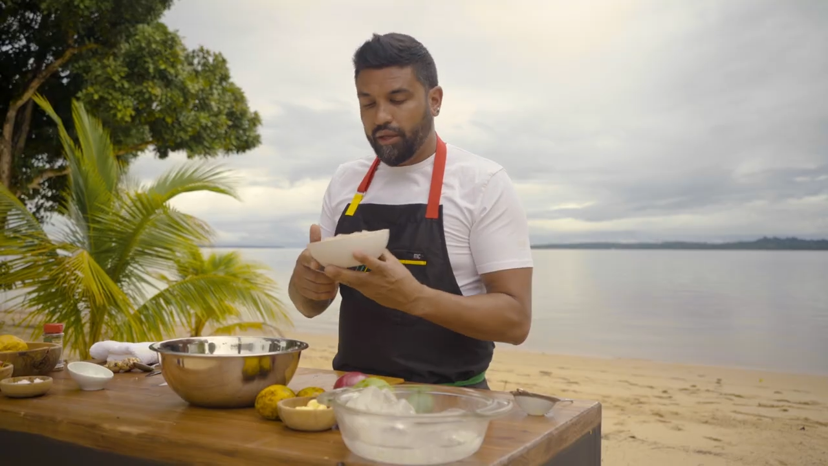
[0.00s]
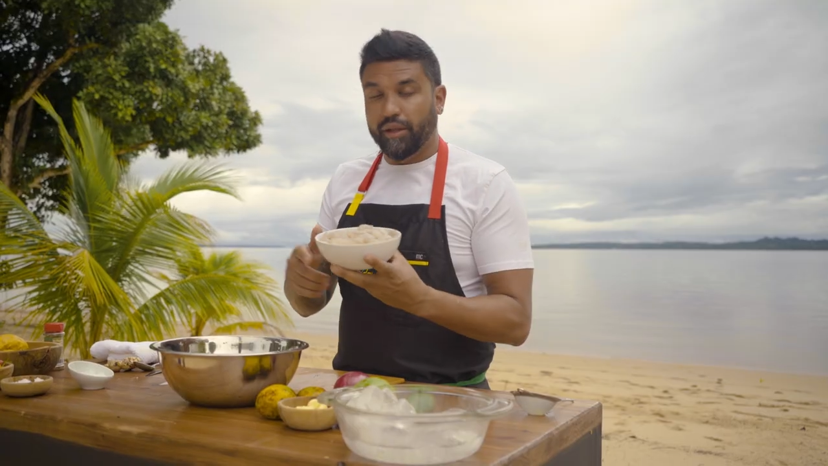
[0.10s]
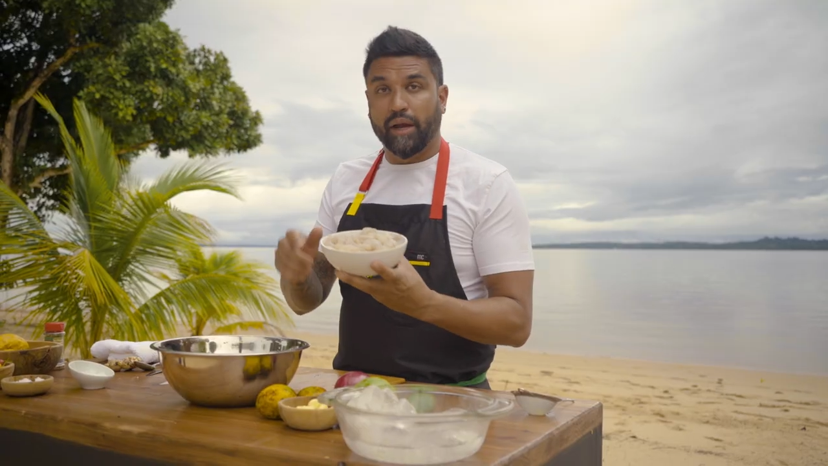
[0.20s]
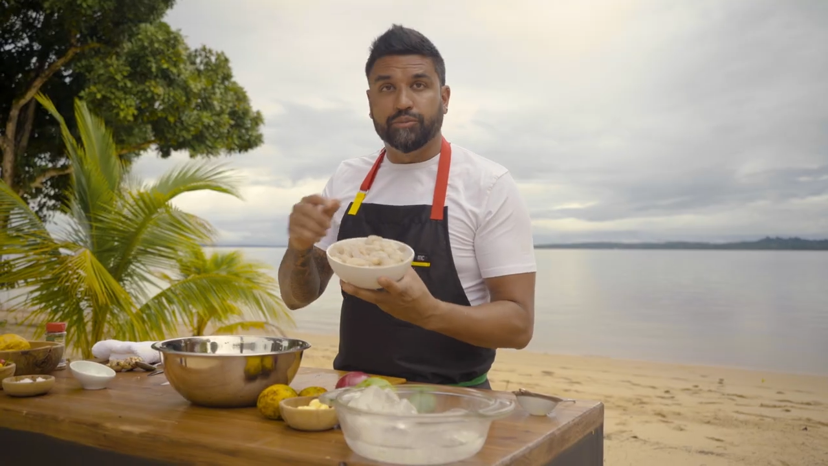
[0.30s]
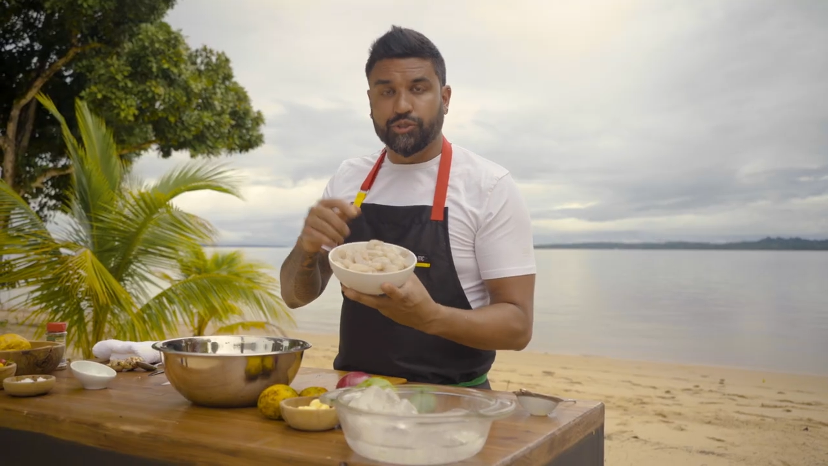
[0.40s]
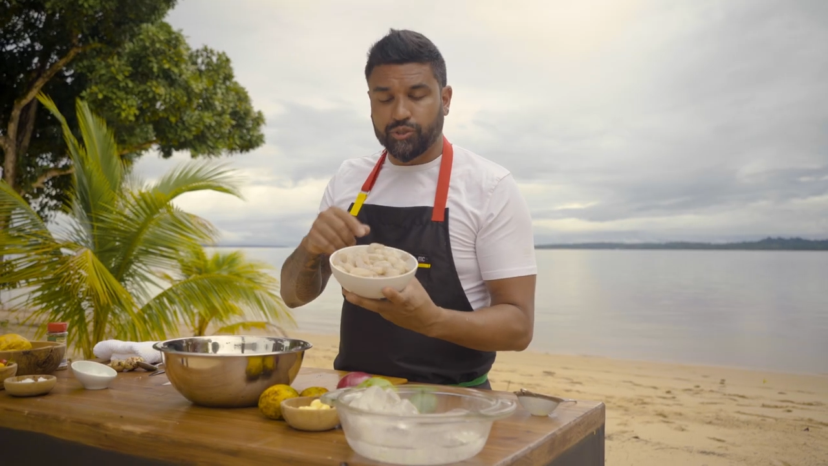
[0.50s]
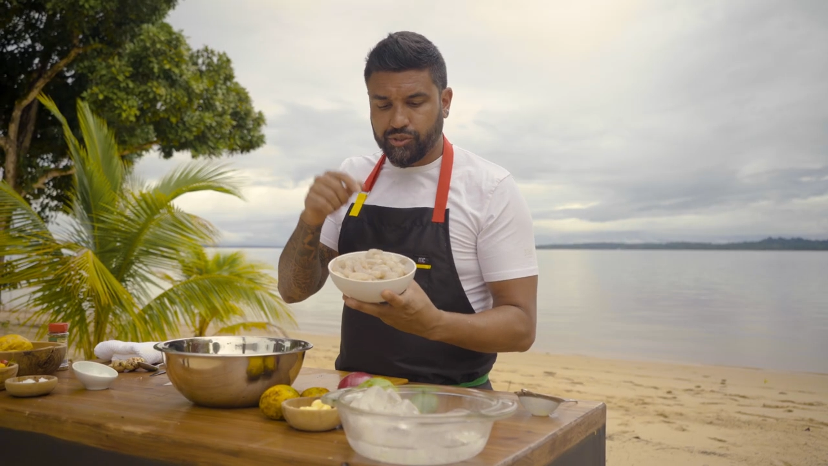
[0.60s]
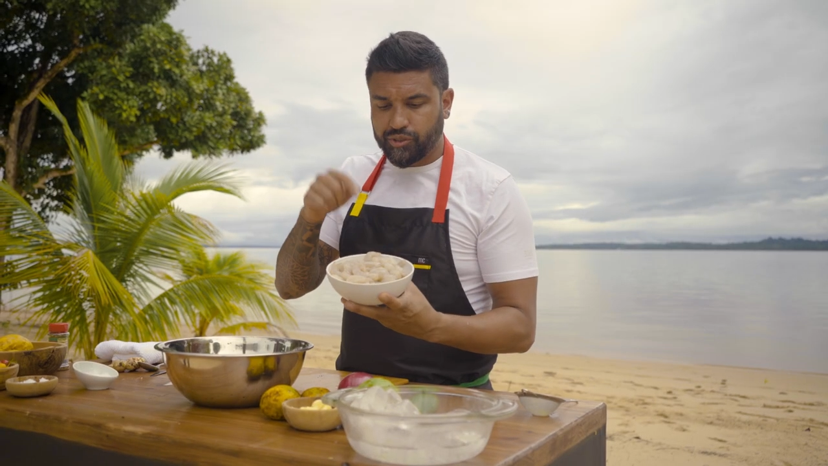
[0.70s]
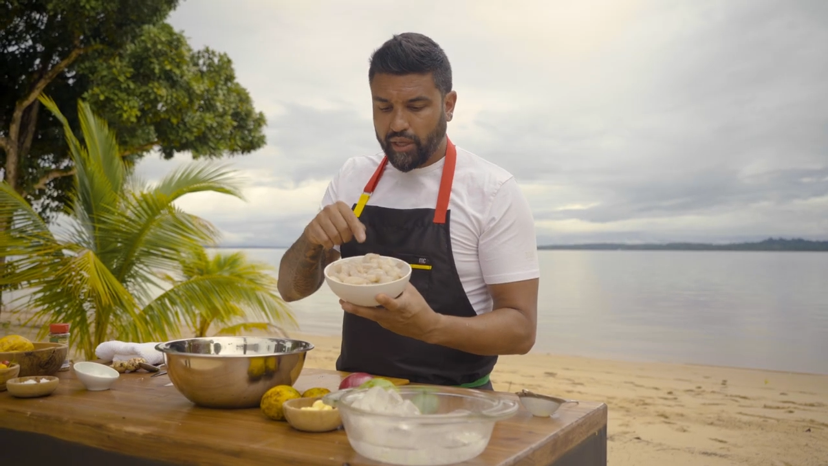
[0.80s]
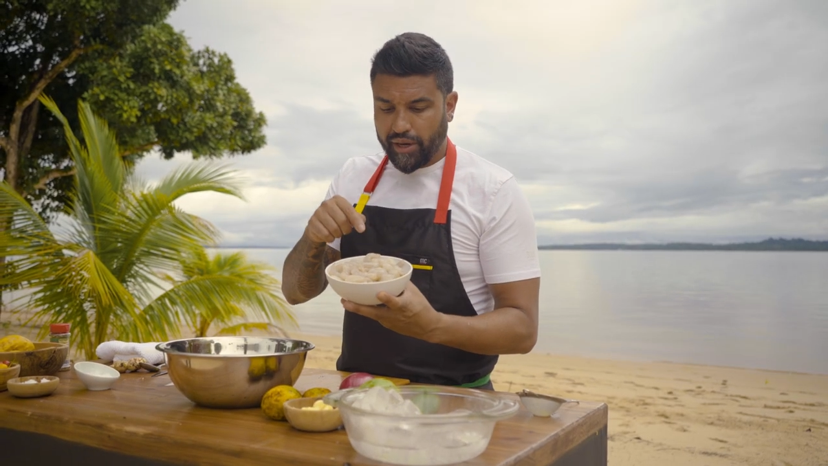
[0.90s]
lime
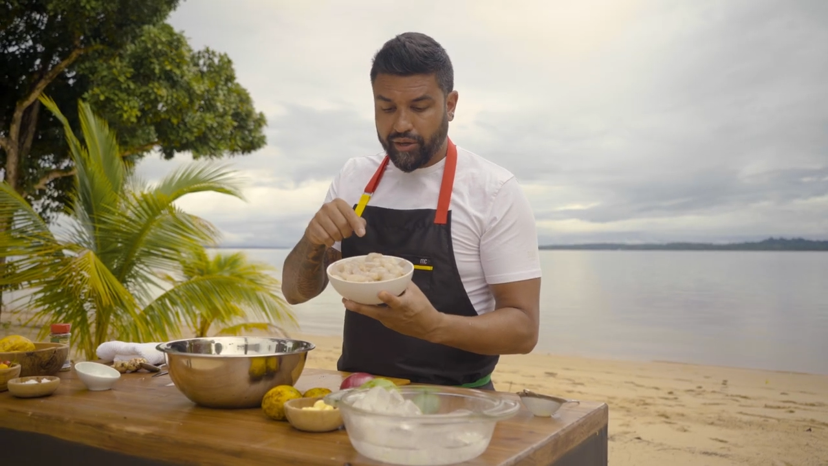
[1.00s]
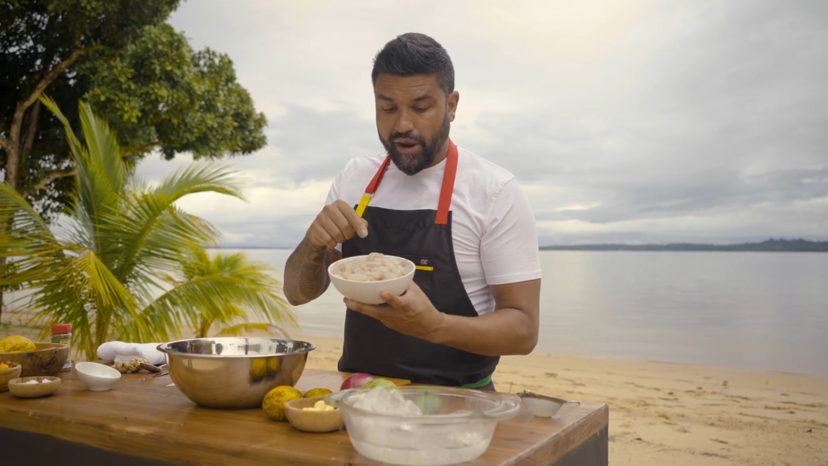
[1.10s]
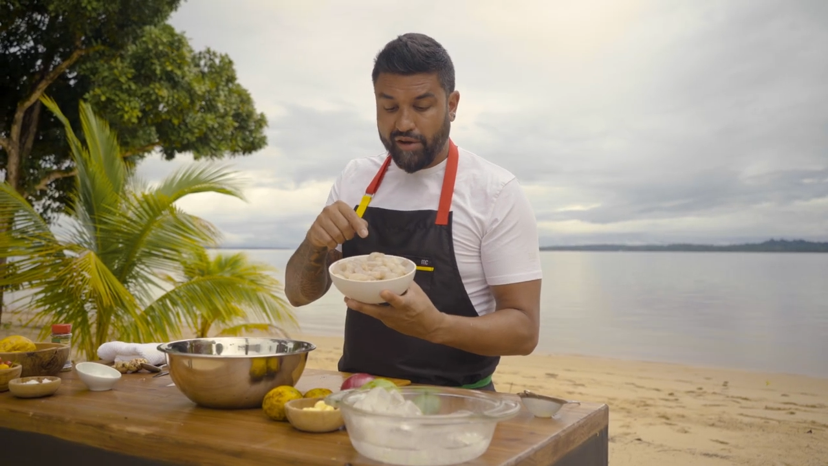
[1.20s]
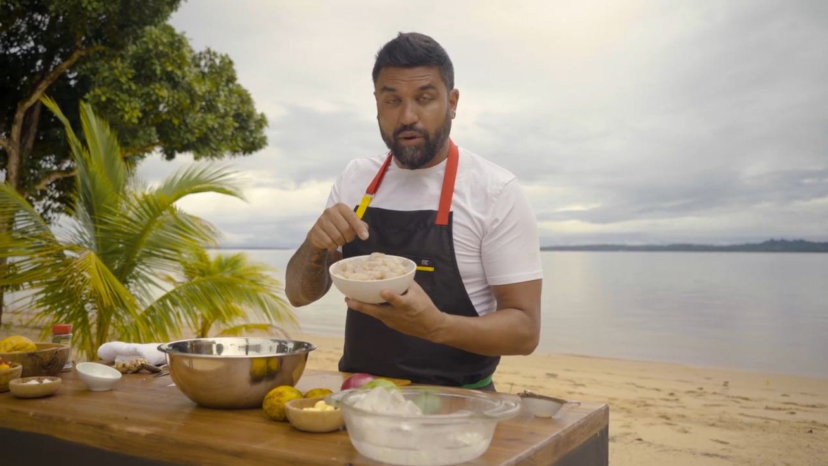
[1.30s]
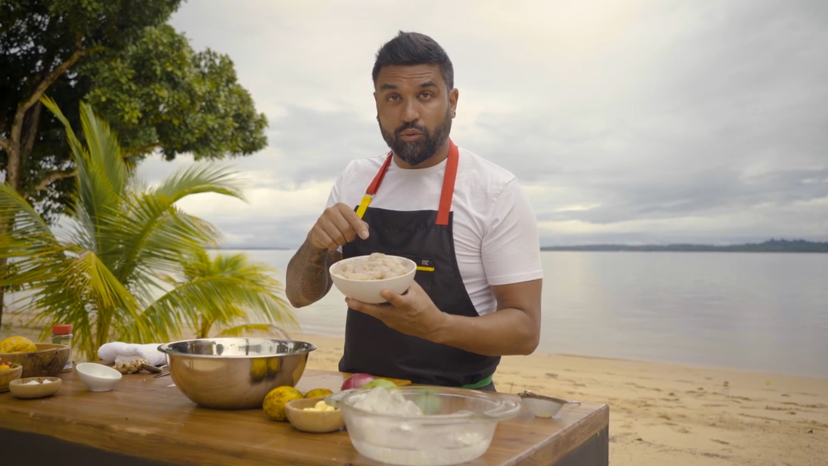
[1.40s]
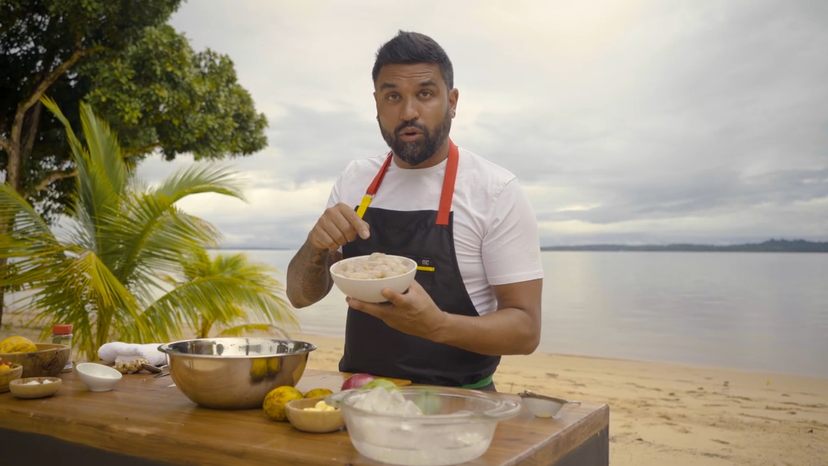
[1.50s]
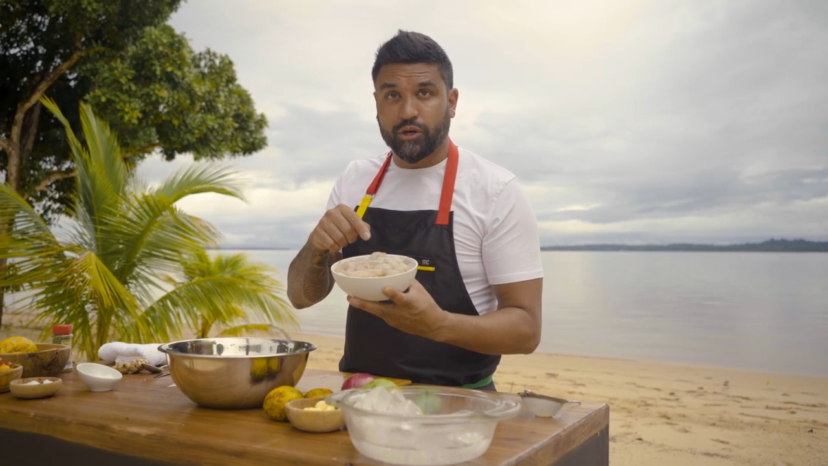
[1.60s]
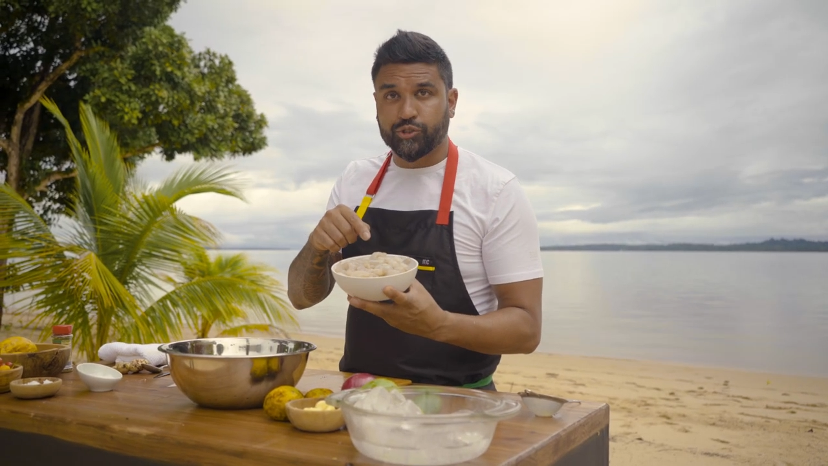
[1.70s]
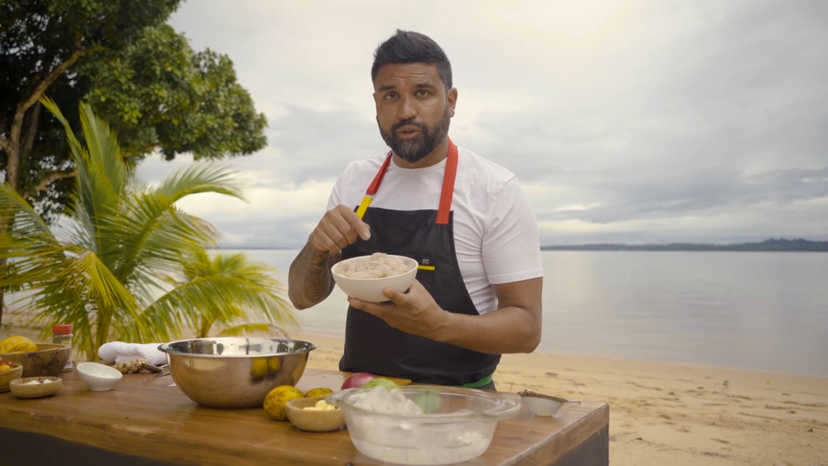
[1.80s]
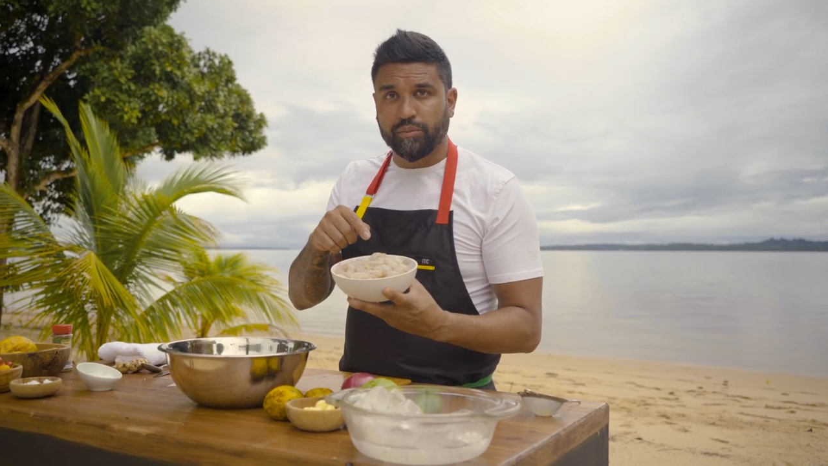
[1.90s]
juice, and here I have my raw
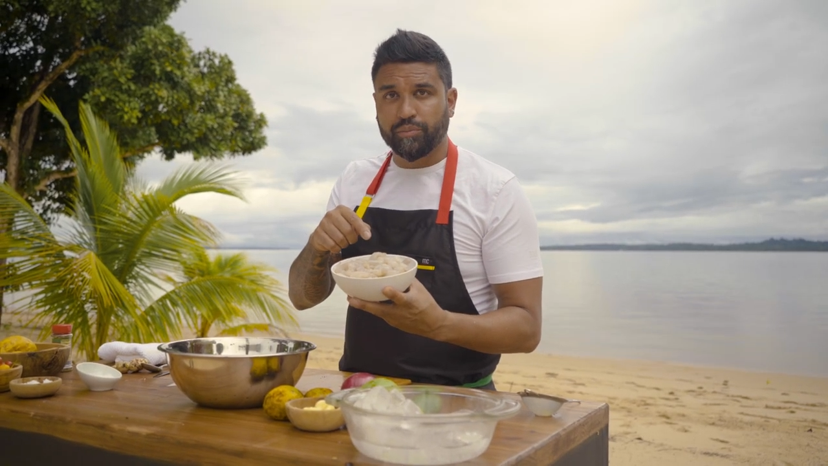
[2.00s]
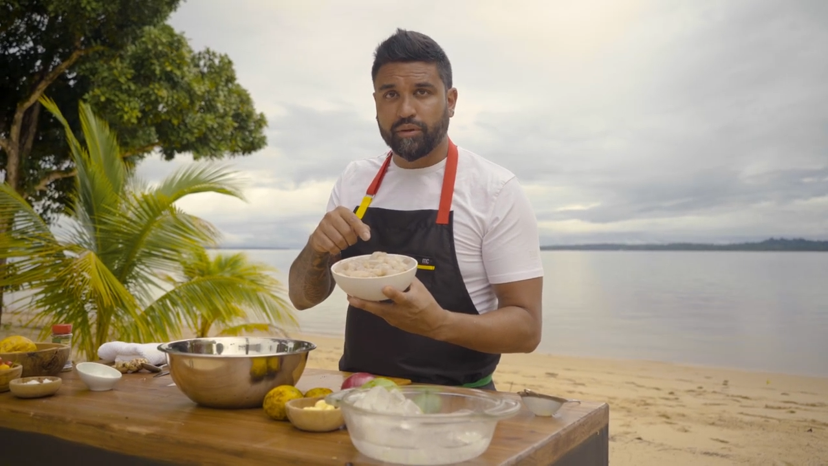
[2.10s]
shrimp.